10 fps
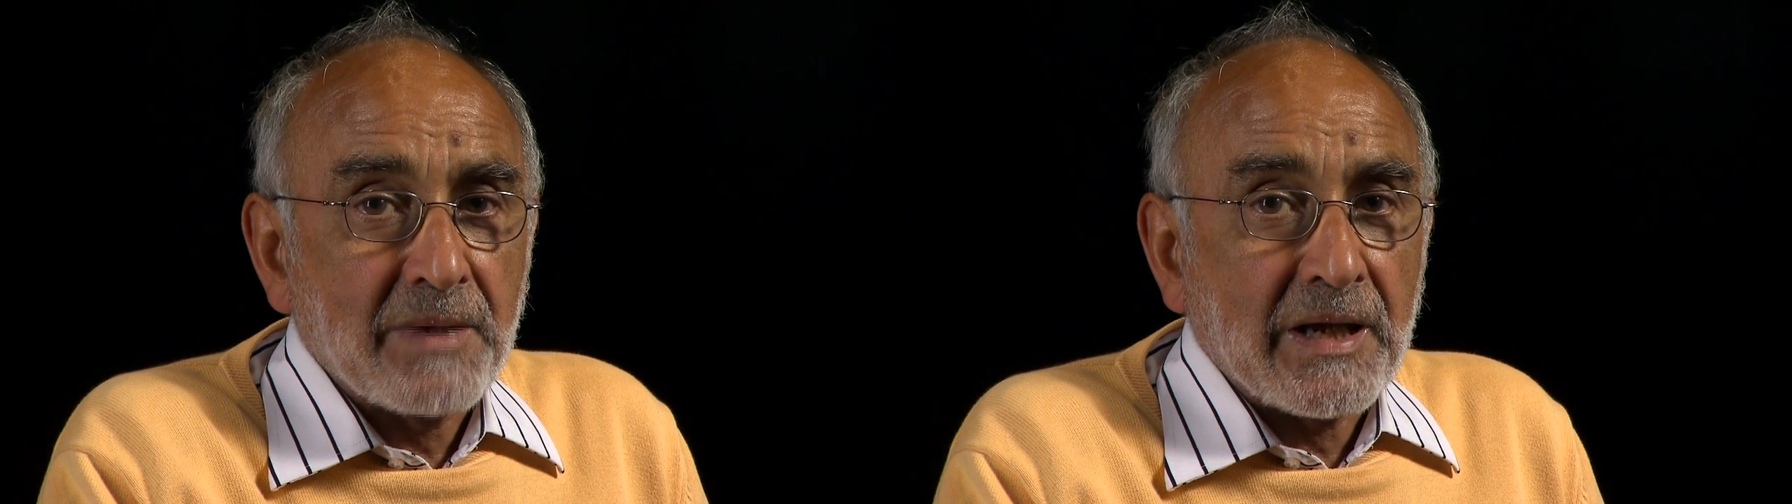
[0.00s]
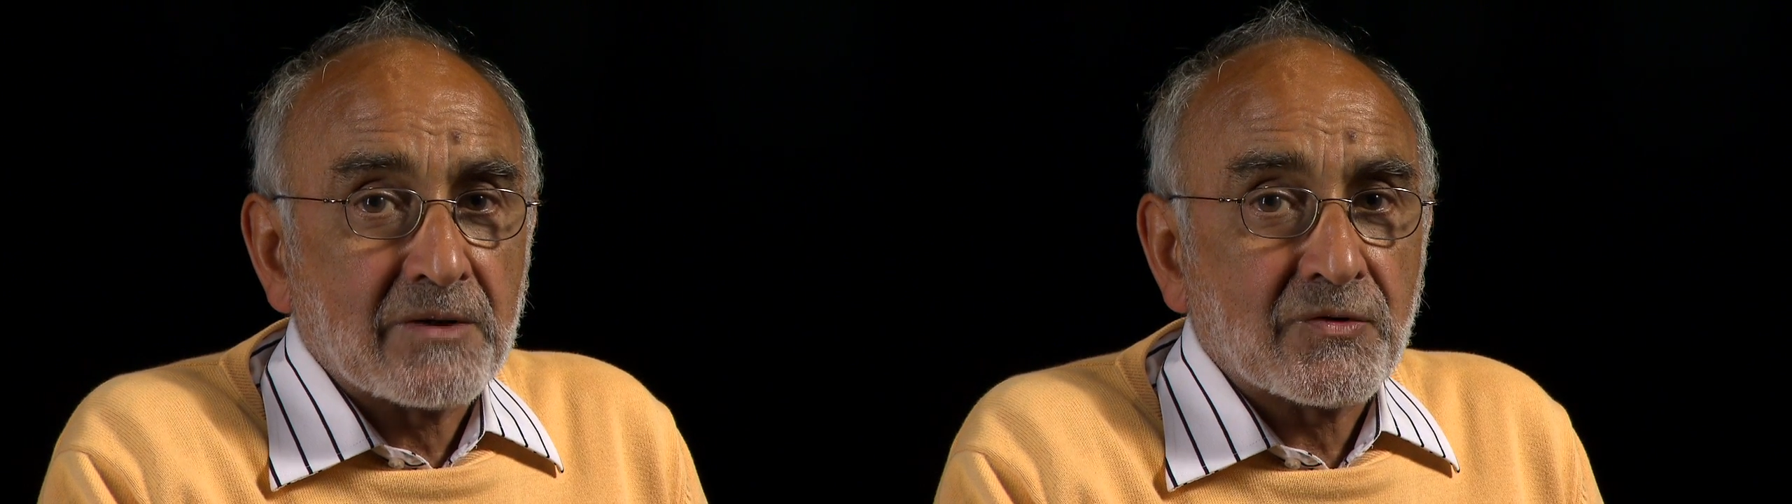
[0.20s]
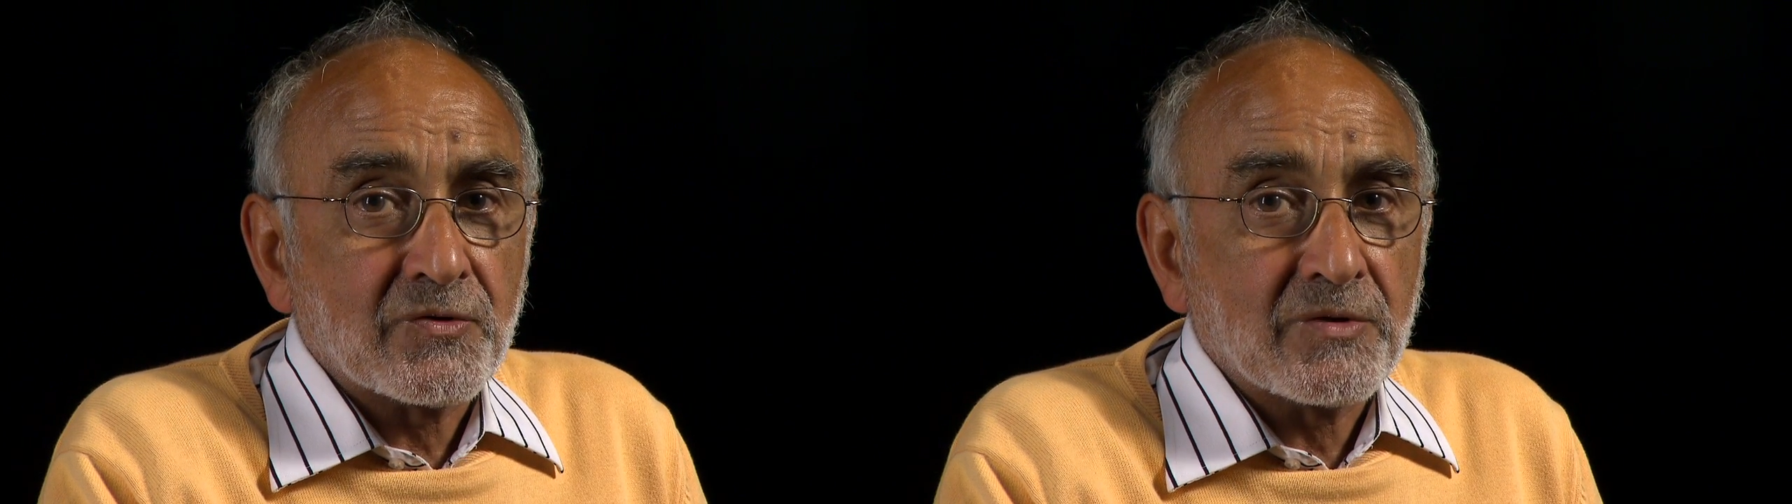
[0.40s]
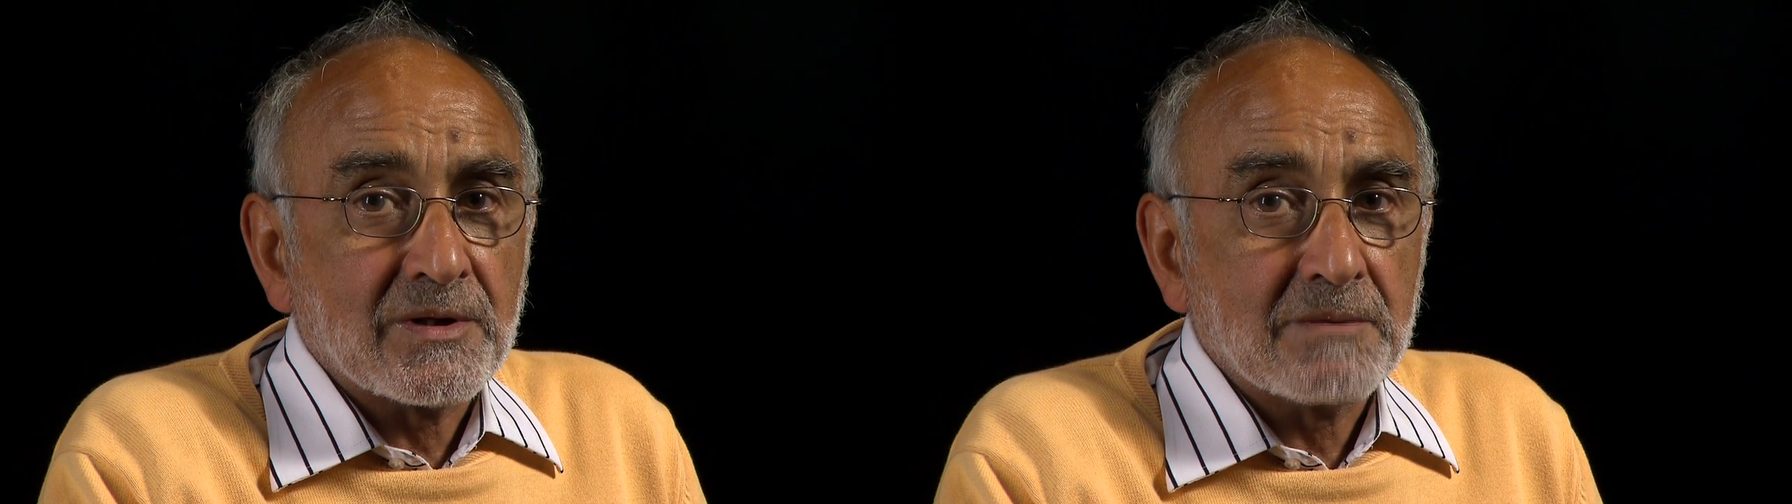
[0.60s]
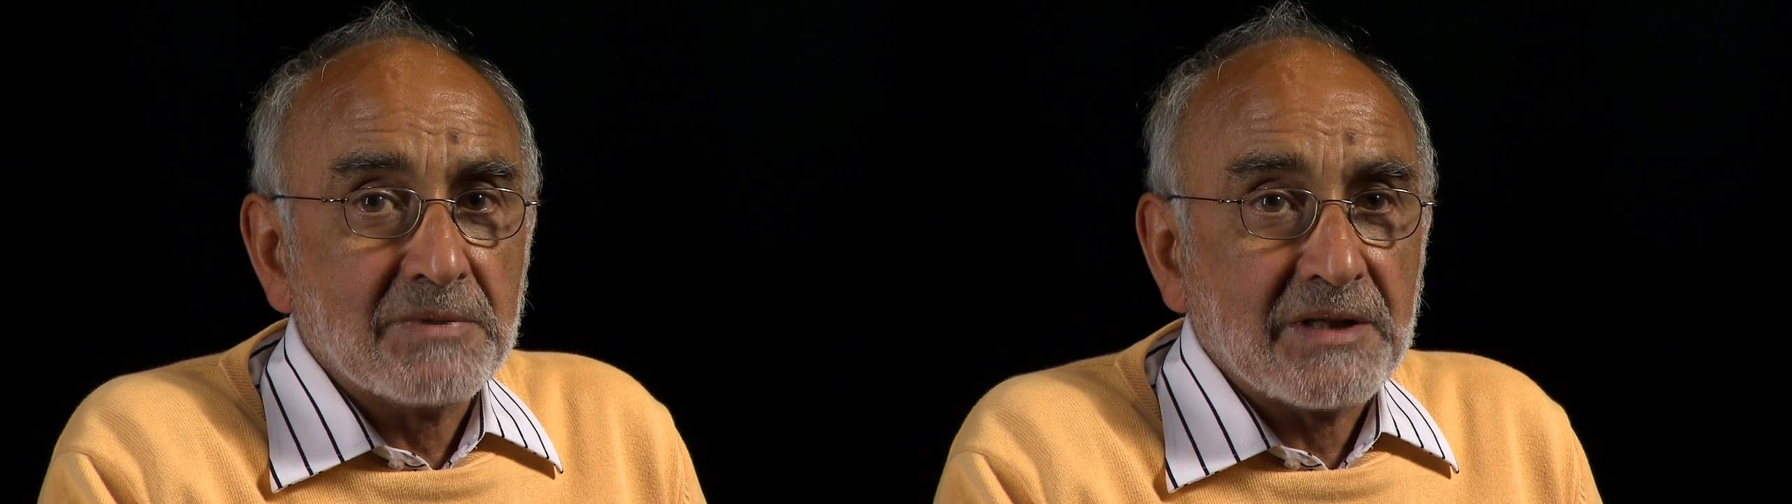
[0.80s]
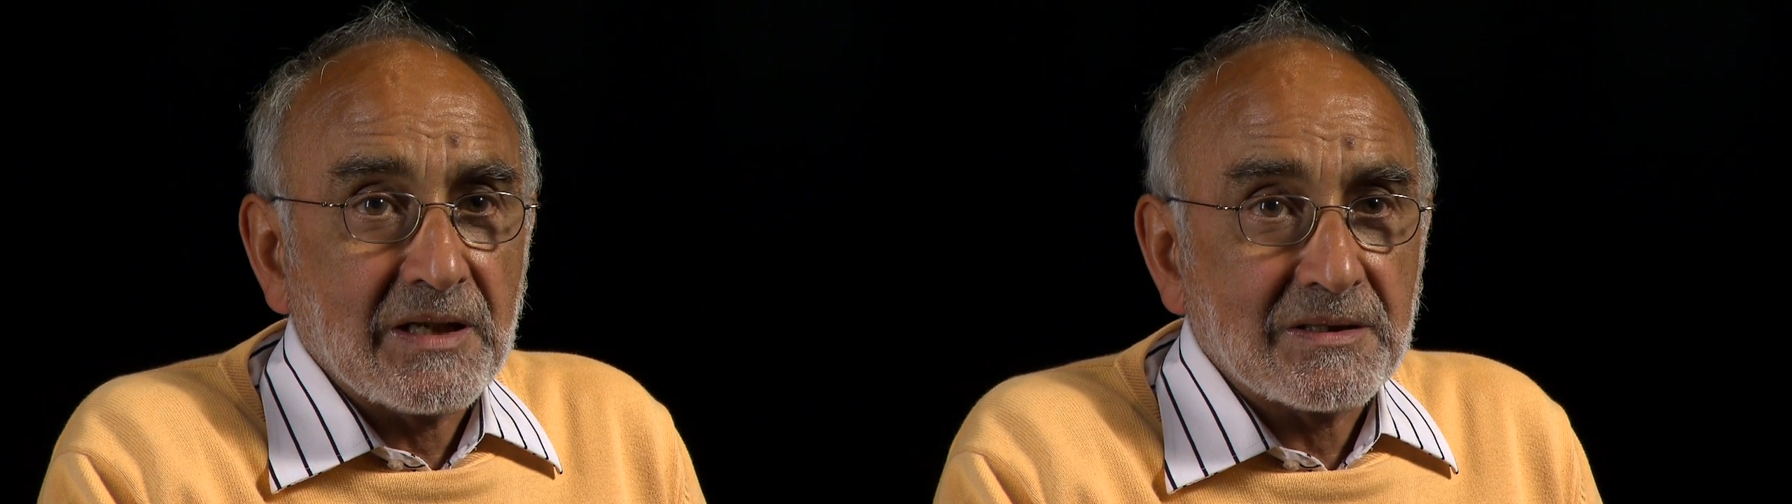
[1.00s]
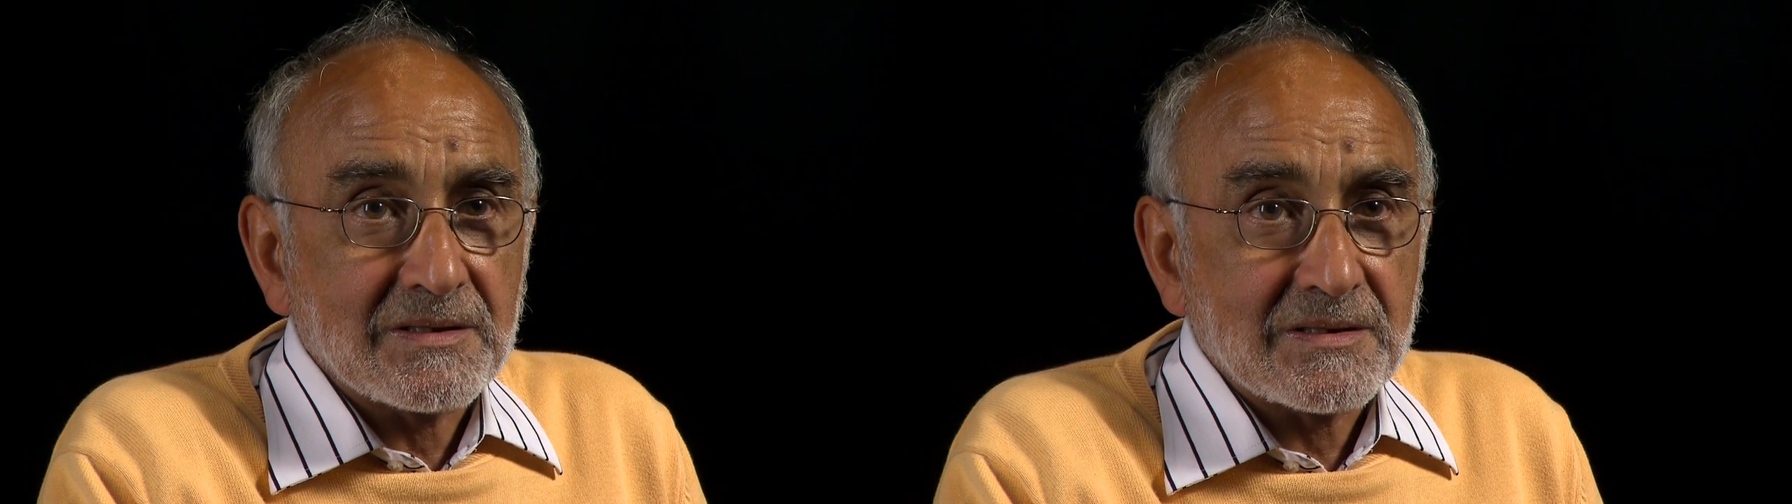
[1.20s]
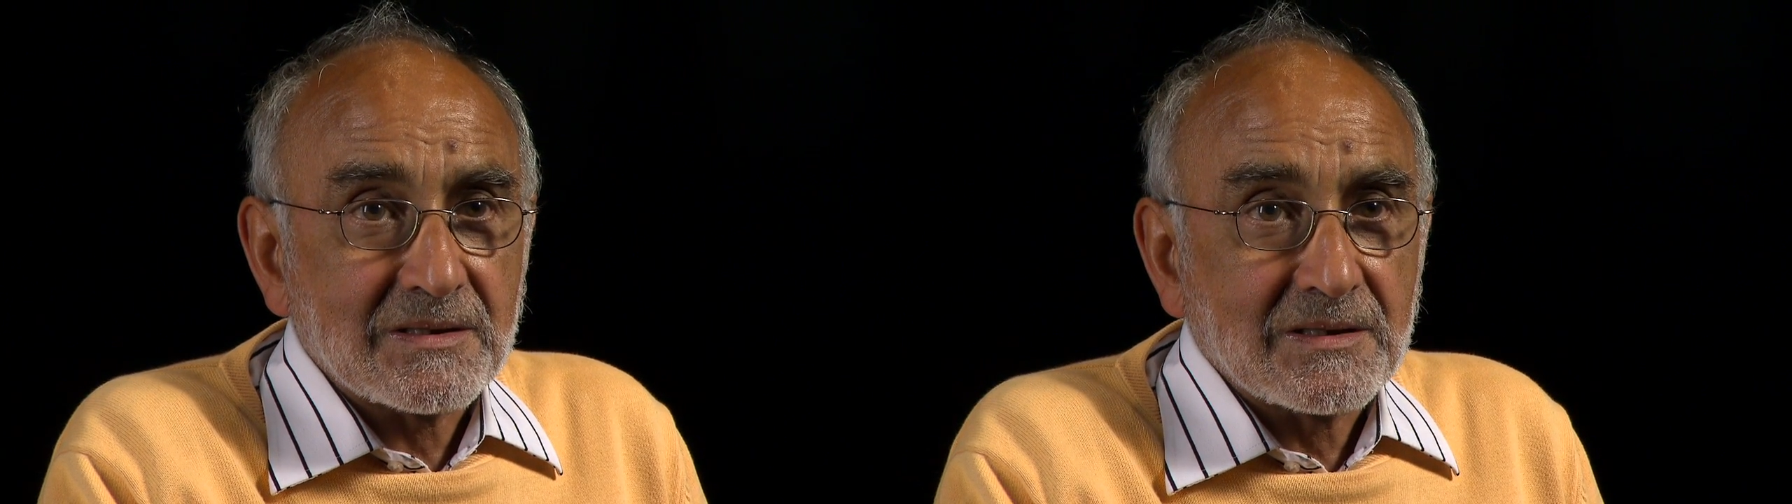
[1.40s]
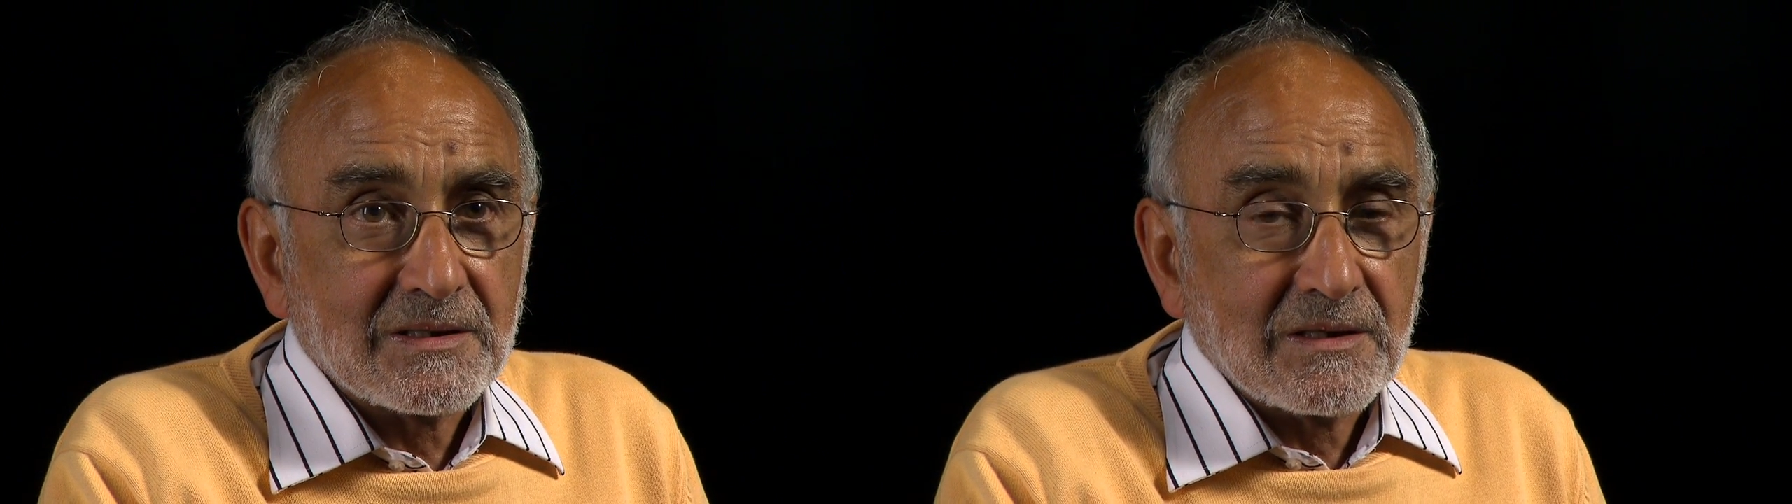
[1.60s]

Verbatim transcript: breakthrough in the mid 80s